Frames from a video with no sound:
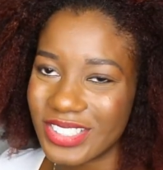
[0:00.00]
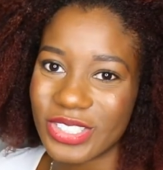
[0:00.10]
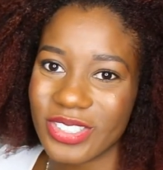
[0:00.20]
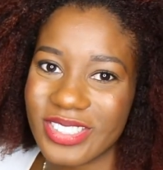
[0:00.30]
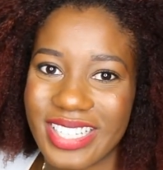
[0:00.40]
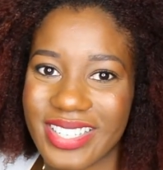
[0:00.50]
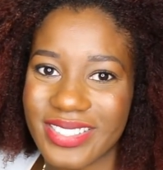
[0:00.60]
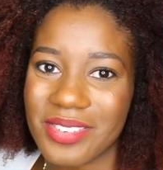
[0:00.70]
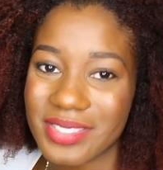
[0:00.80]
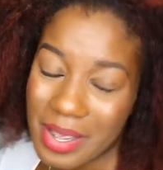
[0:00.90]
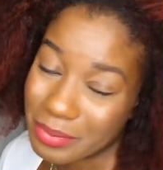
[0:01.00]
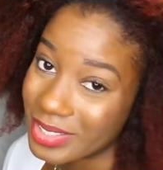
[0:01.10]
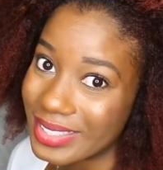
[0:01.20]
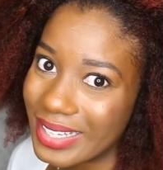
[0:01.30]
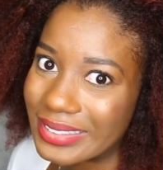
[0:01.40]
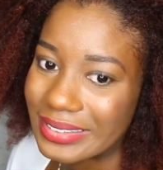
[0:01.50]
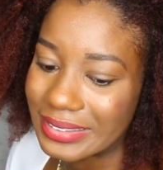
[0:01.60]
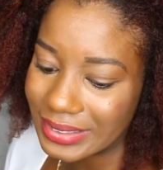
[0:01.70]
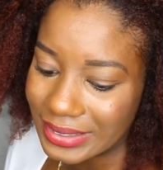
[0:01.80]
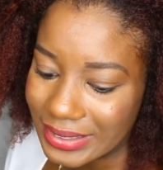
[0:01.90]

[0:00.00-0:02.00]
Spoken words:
You should go check it out, I'm just saying.